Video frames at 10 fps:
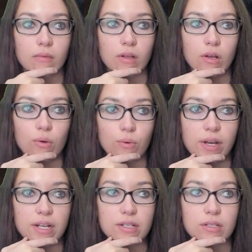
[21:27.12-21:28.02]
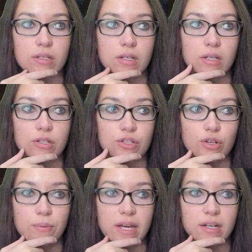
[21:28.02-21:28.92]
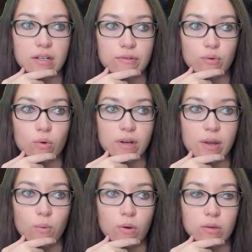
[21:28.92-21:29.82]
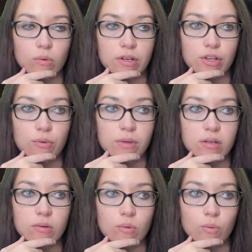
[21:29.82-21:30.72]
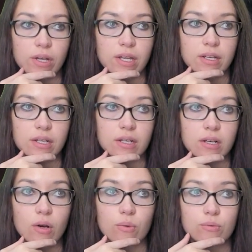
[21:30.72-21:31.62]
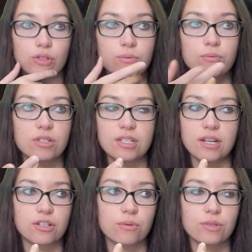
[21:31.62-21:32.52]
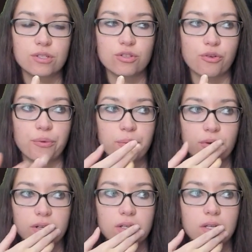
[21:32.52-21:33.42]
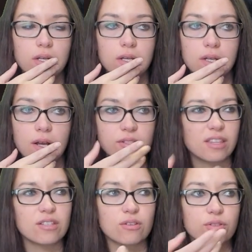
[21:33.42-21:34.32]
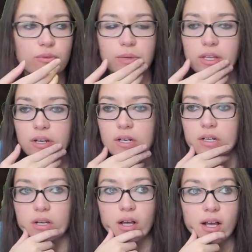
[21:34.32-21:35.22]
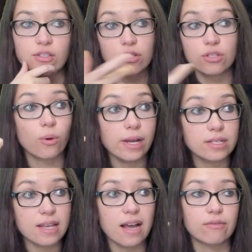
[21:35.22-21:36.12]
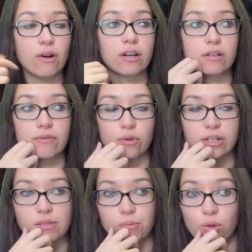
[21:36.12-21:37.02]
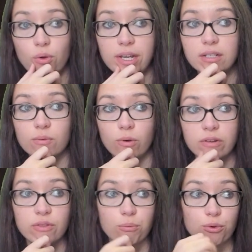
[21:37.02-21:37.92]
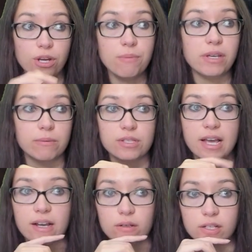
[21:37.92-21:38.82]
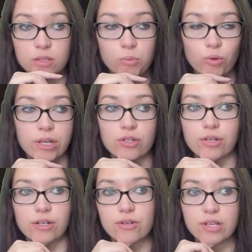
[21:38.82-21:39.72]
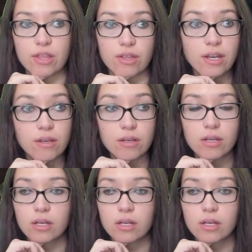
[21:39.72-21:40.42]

All right. 2 mana for a 1/1 human when Doom Dissenter. This is a reprint. I was like, this looks familiar. So this is great sack fodder for Exploit, one of the premium sack exploit triggers, I think.